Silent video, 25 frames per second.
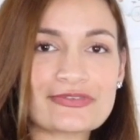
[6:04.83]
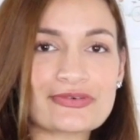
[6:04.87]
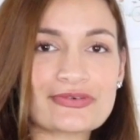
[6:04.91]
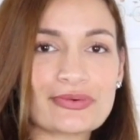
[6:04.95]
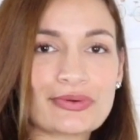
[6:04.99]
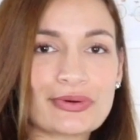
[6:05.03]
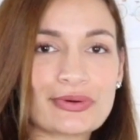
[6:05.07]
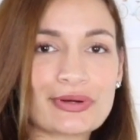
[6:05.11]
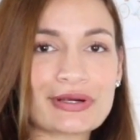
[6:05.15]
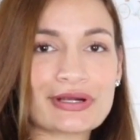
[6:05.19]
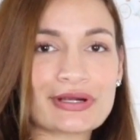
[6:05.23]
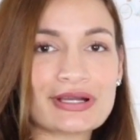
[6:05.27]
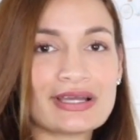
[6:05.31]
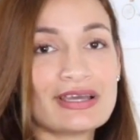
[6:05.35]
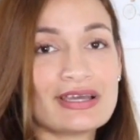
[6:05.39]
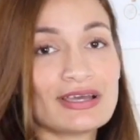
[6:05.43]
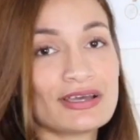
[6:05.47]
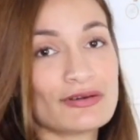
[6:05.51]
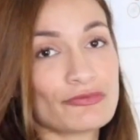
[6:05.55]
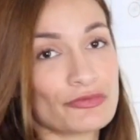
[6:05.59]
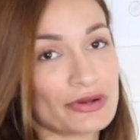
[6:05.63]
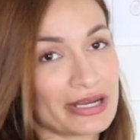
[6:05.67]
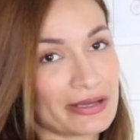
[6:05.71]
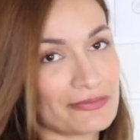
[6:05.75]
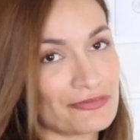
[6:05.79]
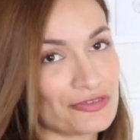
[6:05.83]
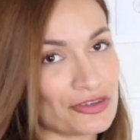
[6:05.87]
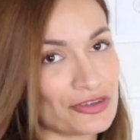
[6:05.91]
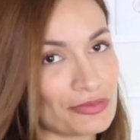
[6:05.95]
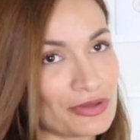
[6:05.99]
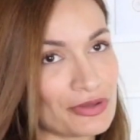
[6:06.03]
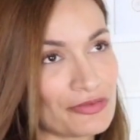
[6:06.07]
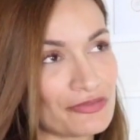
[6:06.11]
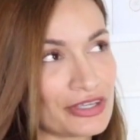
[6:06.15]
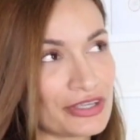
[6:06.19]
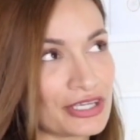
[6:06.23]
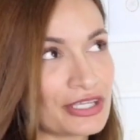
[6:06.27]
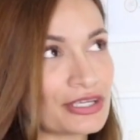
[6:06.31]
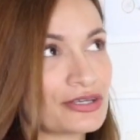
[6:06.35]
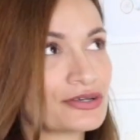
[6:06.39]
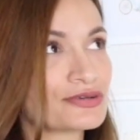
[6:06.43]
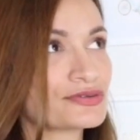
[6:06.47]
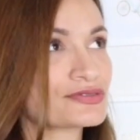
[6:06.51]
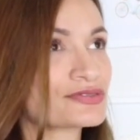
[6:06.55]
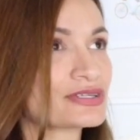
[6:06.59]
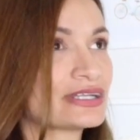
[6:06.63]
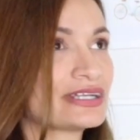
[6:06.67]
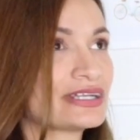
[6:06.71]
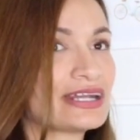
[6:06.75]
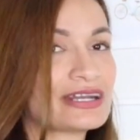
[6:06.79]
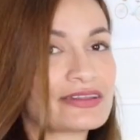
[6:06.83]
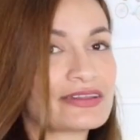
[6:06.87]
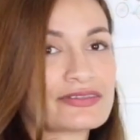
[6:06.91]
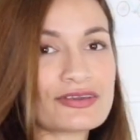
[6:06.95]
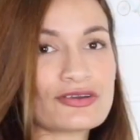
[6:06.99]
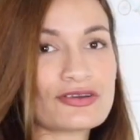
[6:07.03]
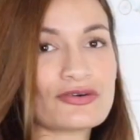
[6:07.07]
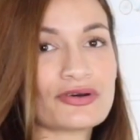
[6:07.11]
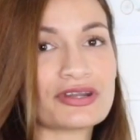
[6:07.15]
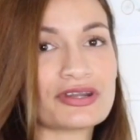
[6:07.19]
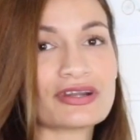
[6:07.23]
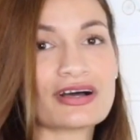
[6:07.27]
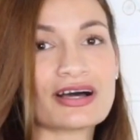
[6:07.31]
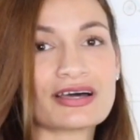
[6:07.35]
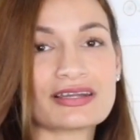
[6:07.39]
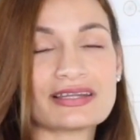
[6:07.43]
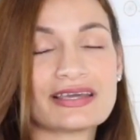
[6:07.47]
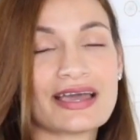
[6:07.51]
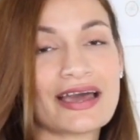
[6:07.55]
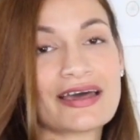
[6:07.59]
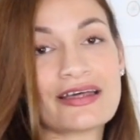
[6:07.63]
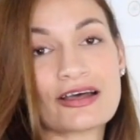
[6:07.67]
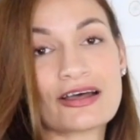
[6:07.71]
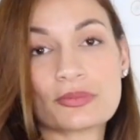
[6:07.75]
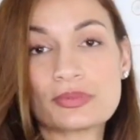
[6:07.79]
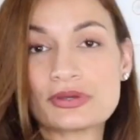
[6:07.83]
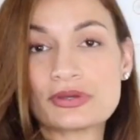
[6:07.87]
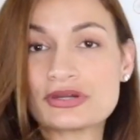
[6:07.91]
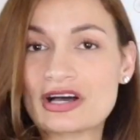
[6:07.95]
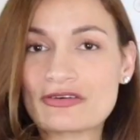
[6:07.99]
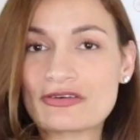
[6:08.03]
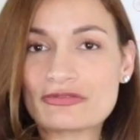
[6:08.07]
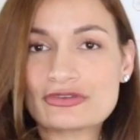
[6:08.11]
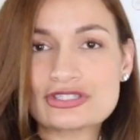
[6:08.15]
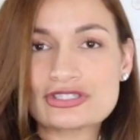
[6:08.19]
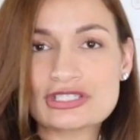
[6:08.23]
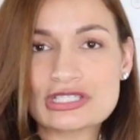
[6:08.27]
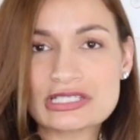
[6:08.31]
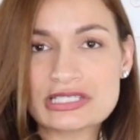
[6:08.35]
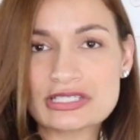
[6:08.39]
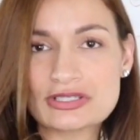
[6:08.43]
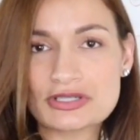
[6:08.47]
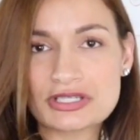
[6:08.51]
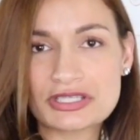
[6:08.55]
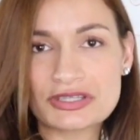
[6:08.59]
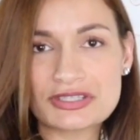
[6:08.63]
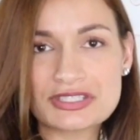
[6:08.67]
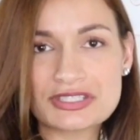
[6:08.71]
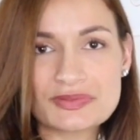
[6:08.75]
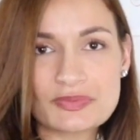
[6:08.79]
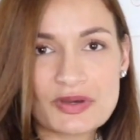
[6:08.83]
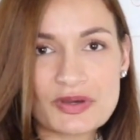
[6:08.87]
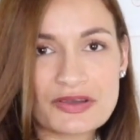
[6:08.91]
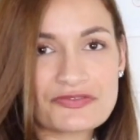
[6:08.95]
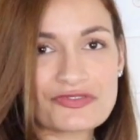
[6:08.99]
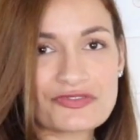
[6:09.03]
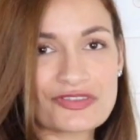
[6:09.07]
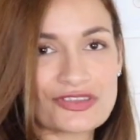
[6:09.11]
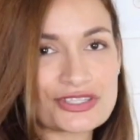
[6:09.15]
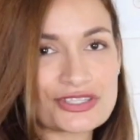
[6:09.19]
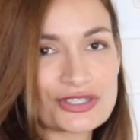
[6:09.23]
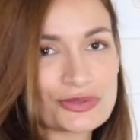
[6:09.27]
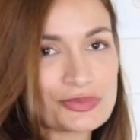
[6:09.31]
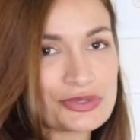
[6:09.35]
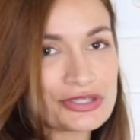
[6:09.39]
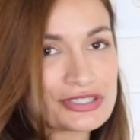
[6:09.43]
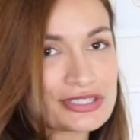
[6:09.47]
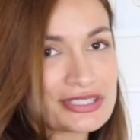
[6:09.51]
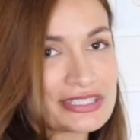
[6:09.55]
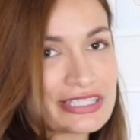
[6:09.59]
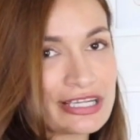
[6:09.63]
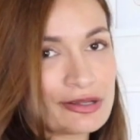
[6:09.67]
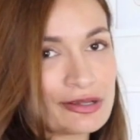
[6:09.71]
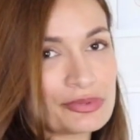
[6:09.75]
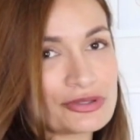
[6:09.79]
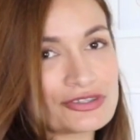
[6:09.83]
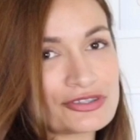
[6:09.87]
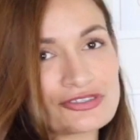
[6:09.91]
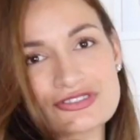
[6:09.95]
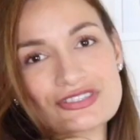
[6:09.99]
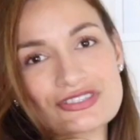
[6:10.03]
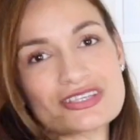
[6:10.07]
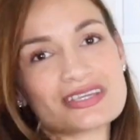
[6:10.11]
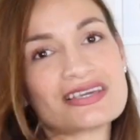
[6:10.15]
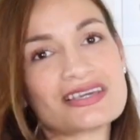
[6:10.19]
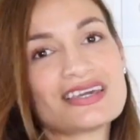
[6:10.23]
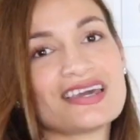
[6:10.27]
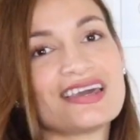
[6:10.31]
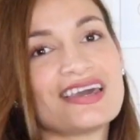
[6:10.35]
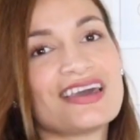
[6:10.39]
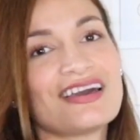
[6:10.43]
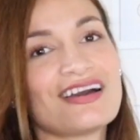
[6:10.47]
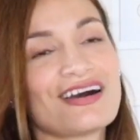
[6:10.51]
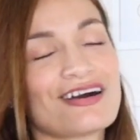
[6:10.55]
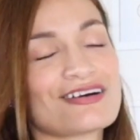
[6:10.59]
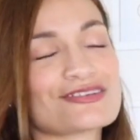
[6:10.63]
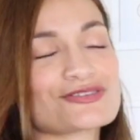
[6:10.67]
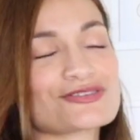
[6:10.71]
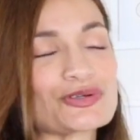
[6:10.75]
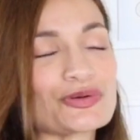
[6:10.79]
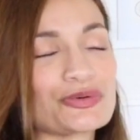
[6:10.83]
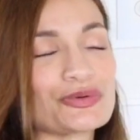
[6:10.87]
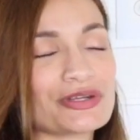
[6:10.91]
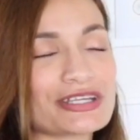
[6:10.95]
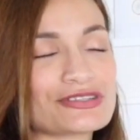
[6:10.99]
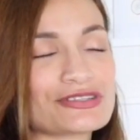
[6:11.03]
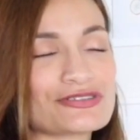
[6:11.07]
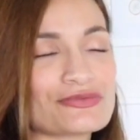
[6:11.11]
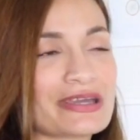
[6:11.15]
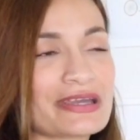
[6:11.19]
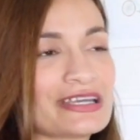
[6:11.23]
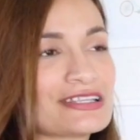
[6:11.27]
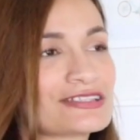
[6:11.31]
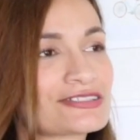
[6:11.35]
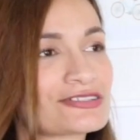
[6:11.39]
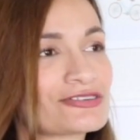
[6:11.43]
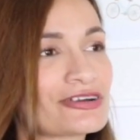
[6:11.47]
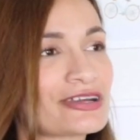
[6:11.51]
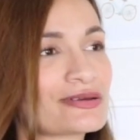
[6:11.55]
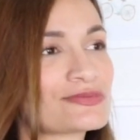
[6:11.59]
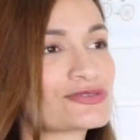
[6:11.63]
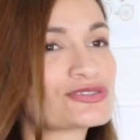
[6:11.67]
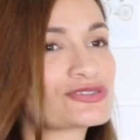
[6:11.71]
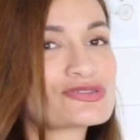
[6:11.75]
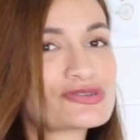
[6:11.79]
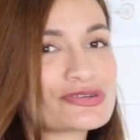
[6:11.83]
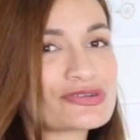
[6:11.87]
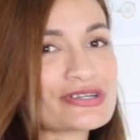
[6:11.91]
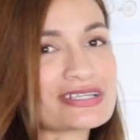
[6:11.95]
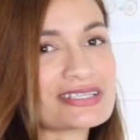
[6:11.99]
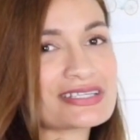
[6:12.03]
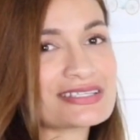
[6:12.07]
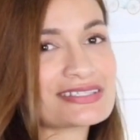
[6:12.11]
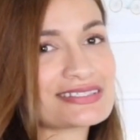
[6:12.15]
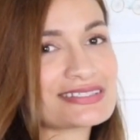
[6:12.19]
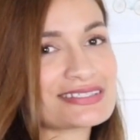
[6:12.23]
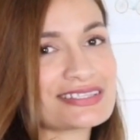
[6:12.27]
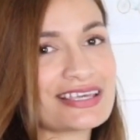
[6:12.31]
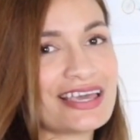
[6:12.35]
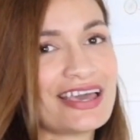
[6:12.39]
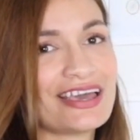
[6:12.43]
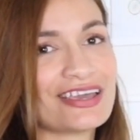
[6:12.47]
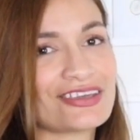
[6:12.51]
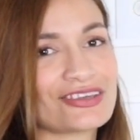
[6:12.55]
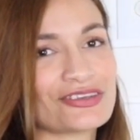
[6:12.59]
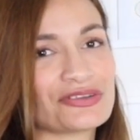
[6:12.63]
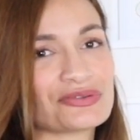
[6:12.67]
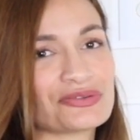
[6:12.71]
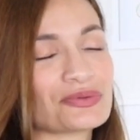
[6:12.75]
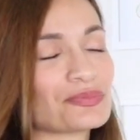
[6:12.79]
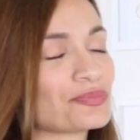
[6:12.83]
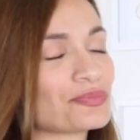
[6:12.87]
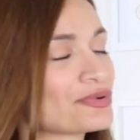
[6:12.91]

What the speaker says: for when I'm filming videos and anything going on at LB Novelties during this month. This will be the setup you'll see. Also, when I do my Instagram stories, you will